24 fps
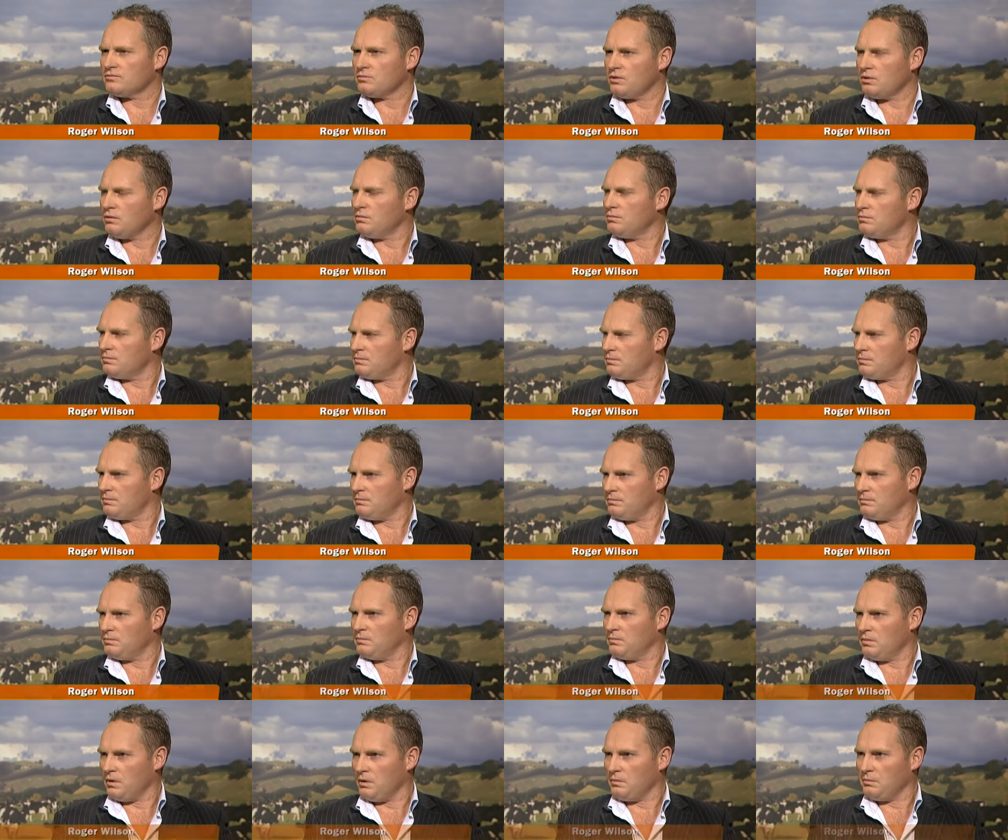will
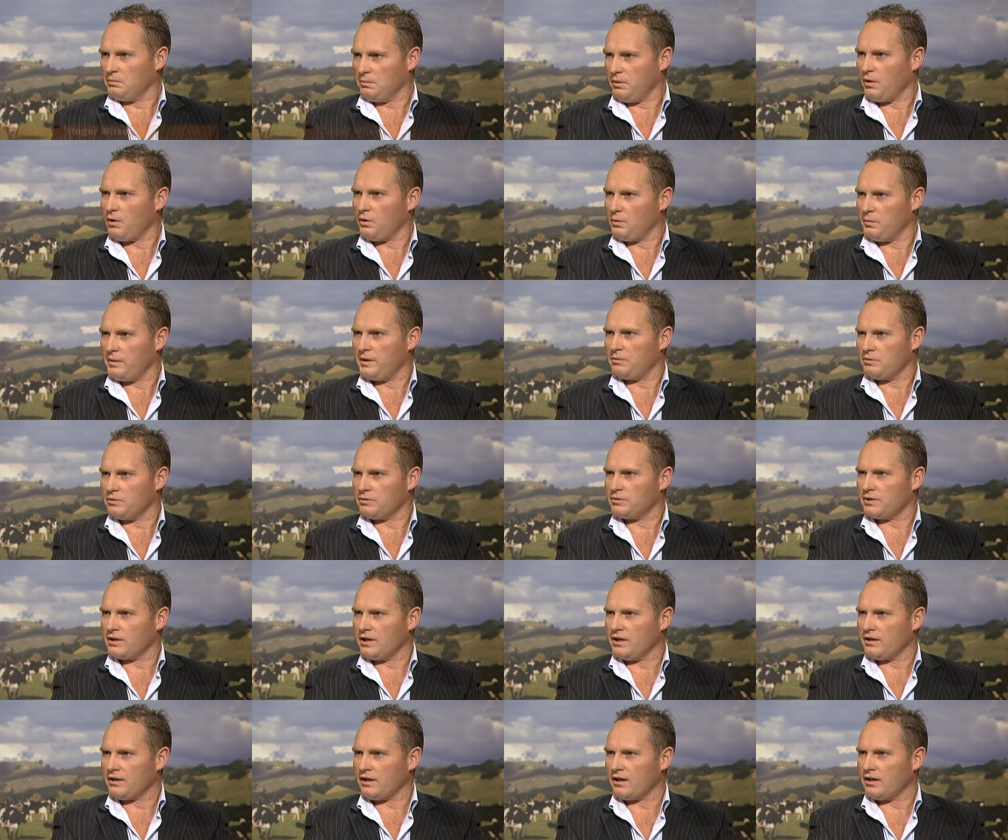will pull people
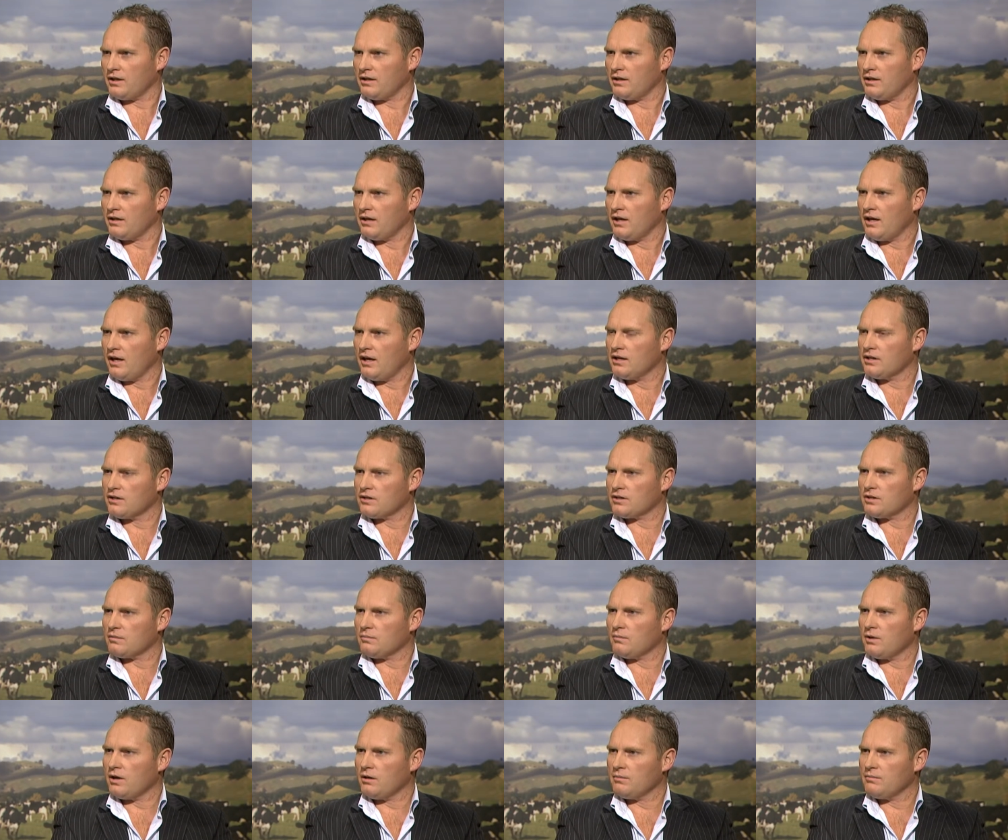together. And at
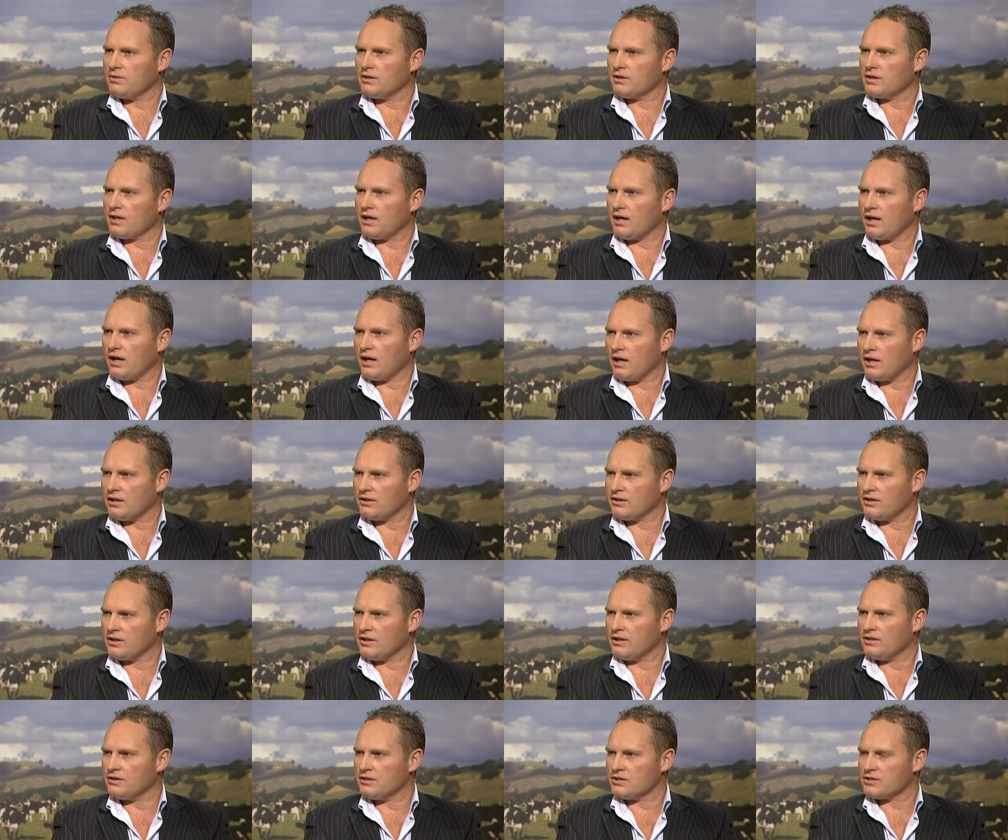the moment, uh,
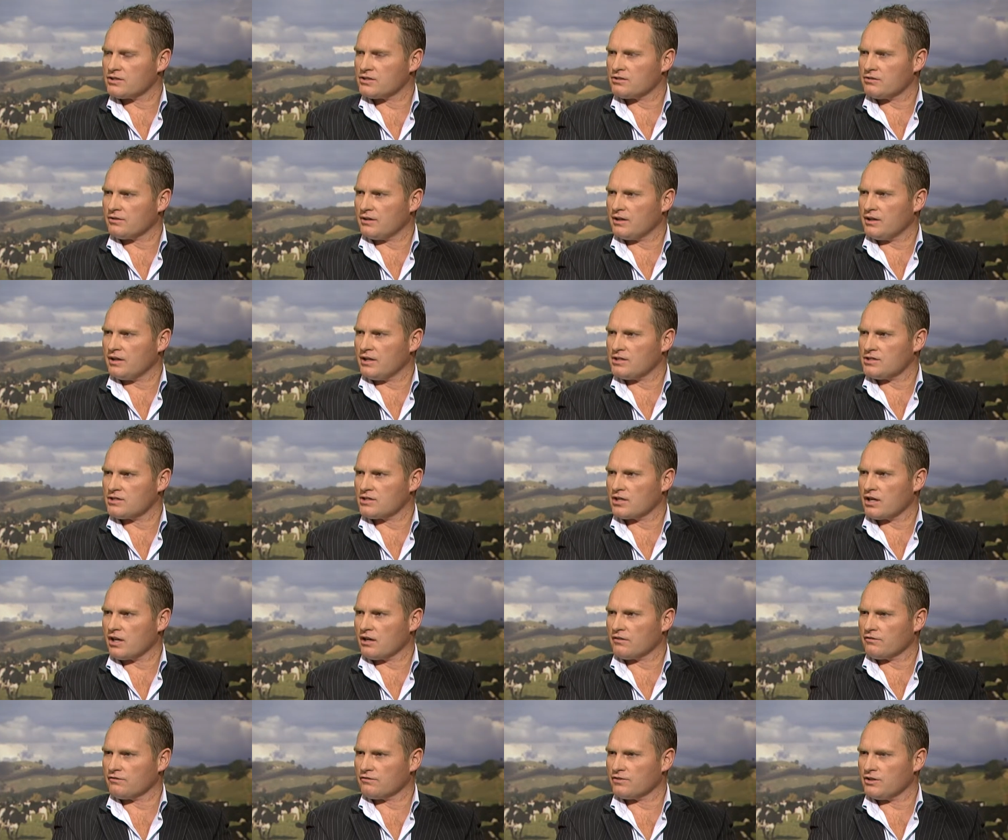the industry is
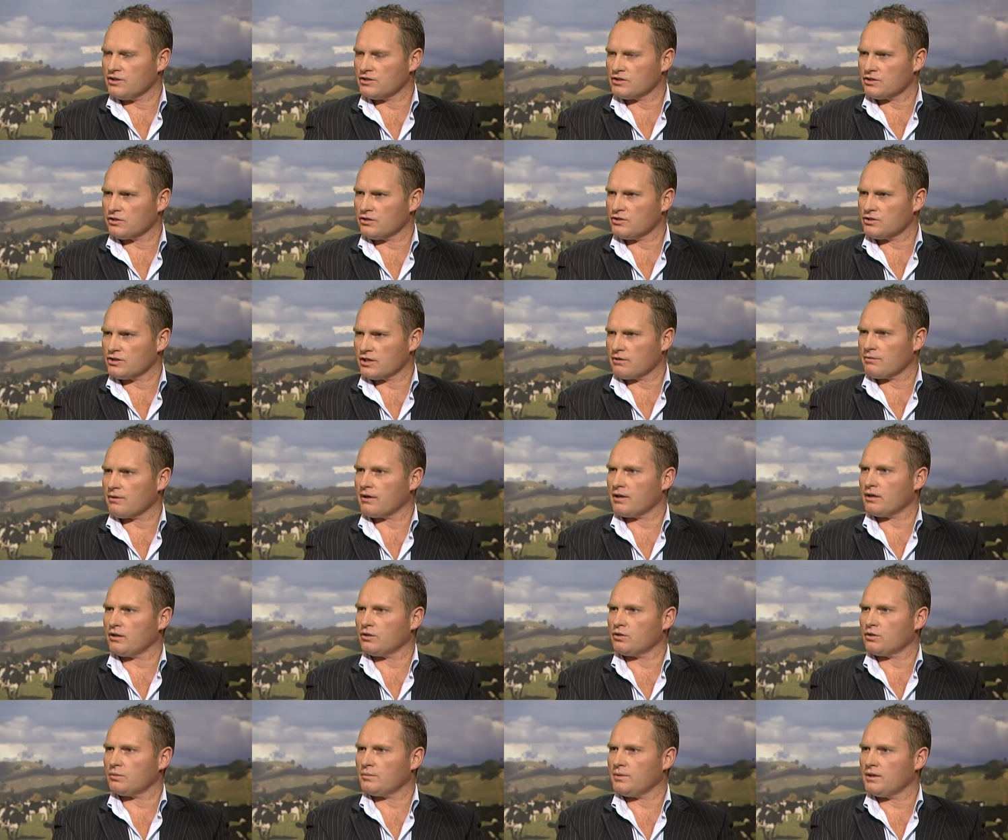going is lurching around
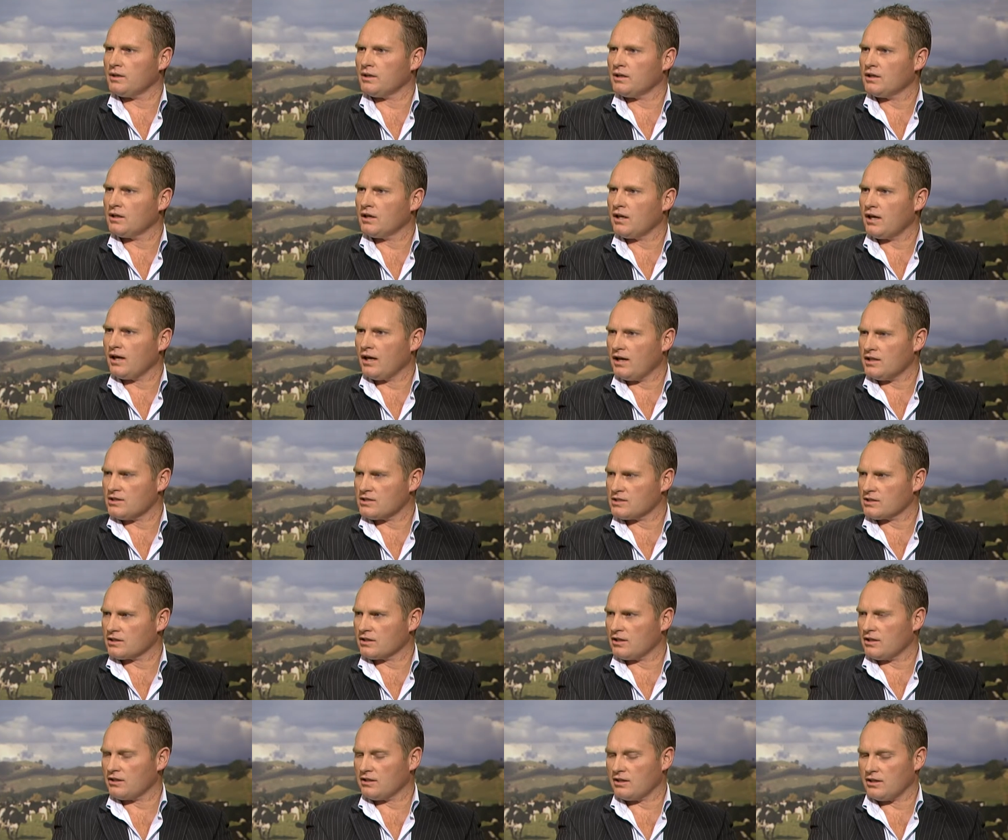a little bit. Uh,
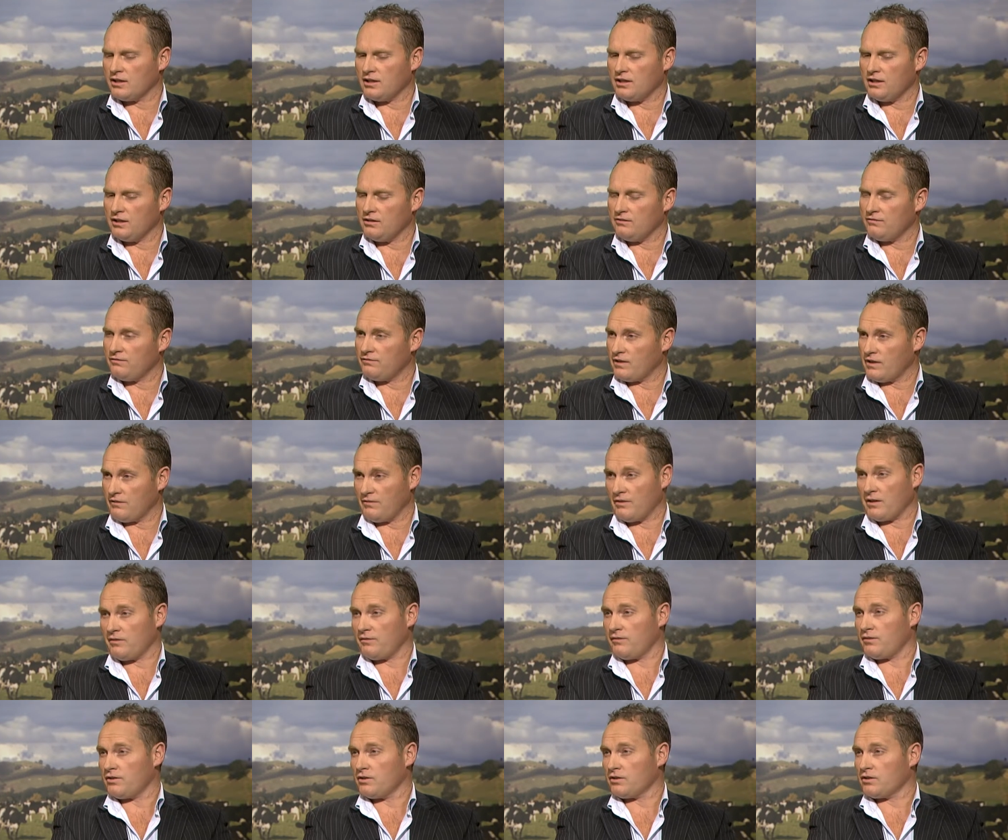they, they've had
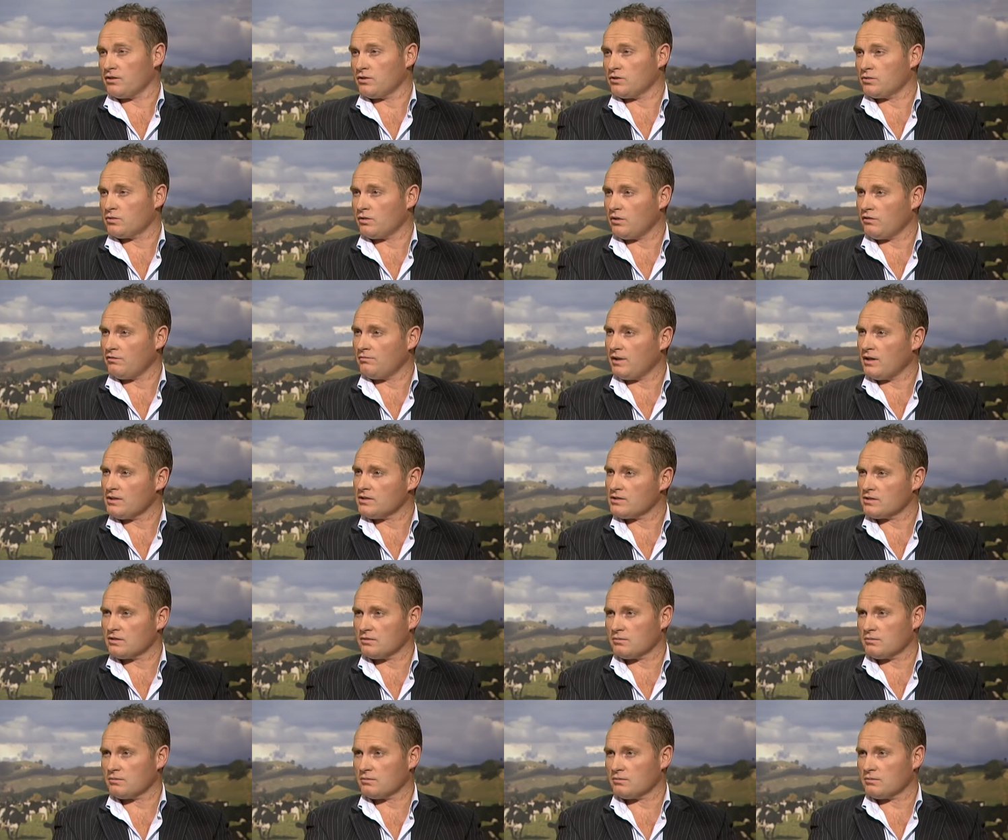a very good 12 months,